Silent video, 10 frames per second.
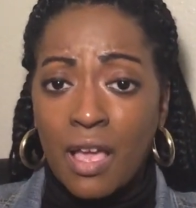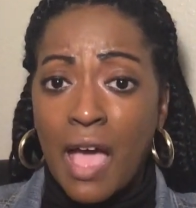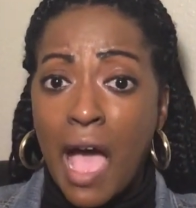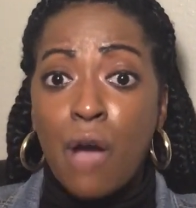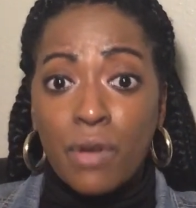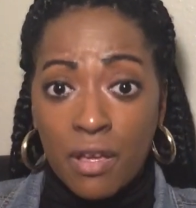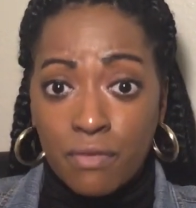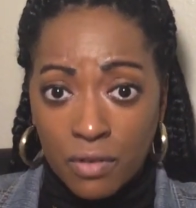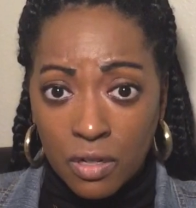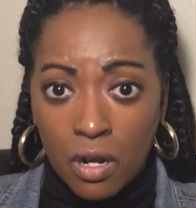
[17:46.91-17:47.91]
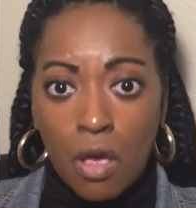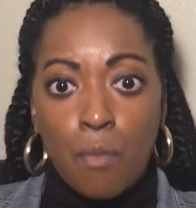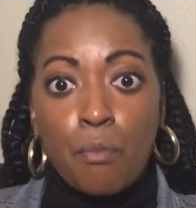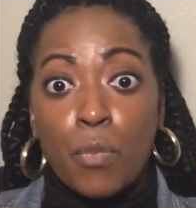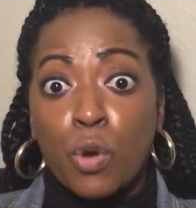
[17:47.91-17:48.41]
However,
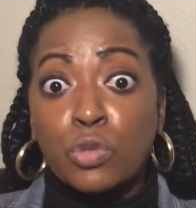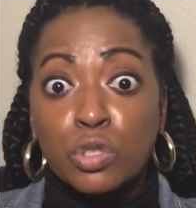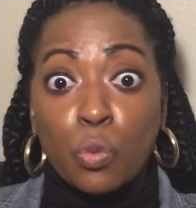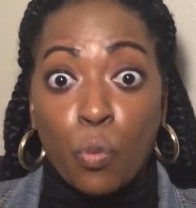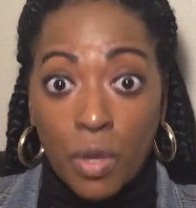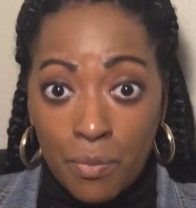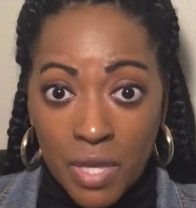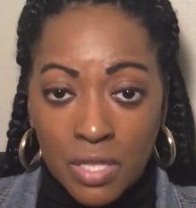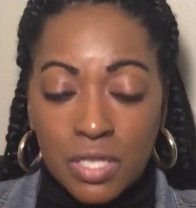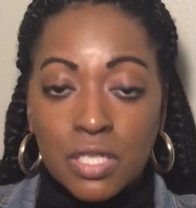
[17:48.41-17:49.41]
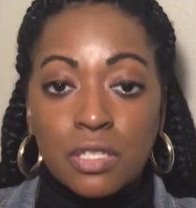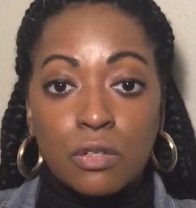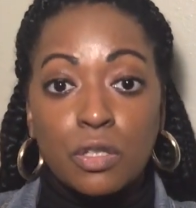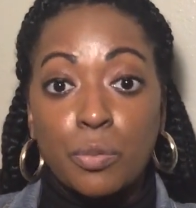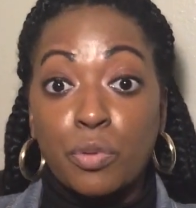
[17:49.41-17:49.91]
most women
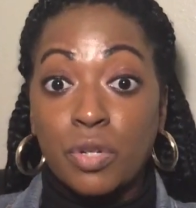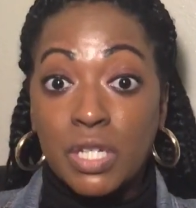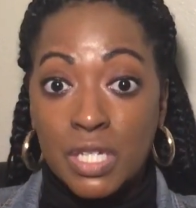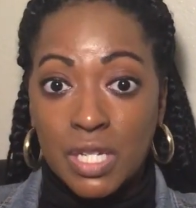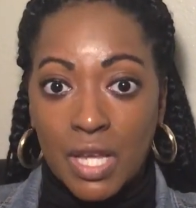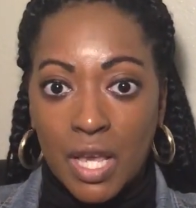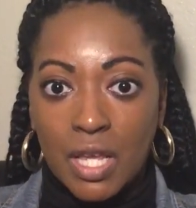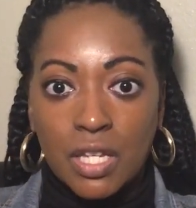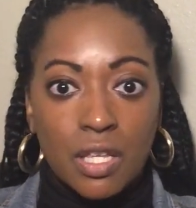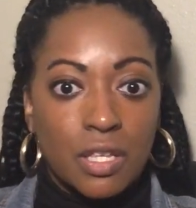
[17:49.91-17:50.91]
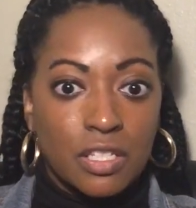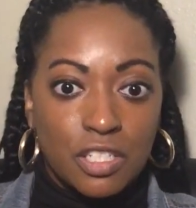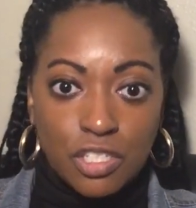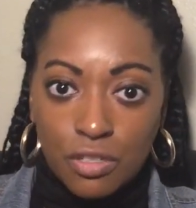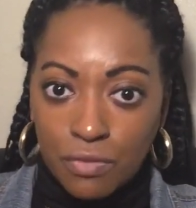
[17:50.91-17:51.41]
still appreciate
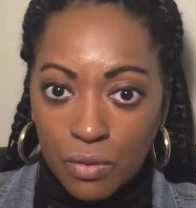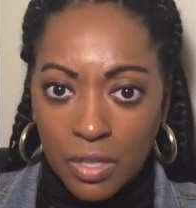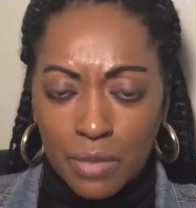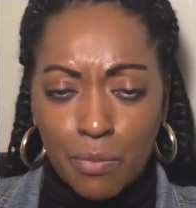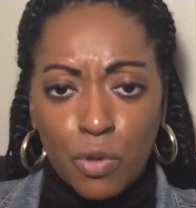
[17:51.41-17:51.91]
chivalry.